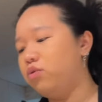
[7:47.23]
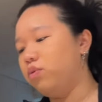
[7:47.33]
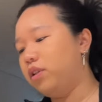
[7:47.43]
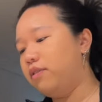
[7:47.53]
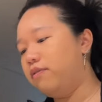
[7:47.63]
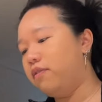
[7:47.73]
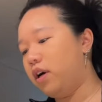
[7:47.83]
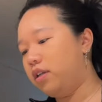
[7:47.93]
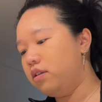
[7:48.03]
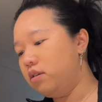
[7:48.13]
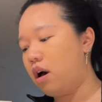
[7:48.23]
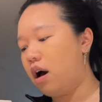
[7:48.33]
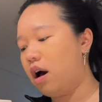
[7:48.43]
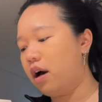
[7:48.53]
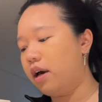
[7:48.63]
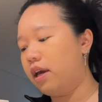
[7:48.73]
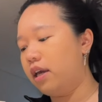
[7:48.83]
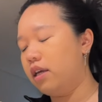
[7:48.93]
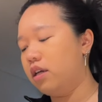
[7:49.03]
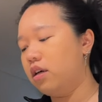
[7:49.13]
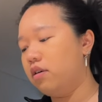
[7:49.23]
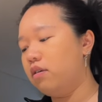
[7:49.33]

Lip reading: really fun. I,